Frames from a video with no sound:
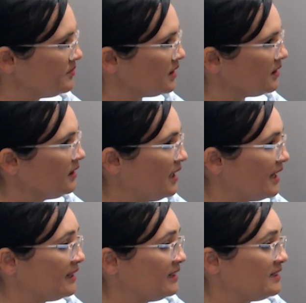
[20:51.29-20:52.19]
Yeah.
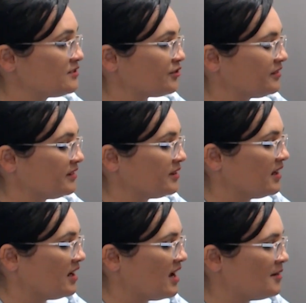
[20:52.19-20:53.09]
And it is often
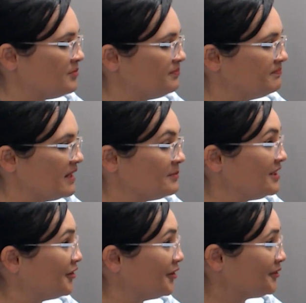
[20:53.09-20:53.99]
a
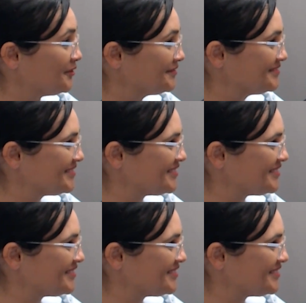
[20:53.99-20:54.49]
big hurdle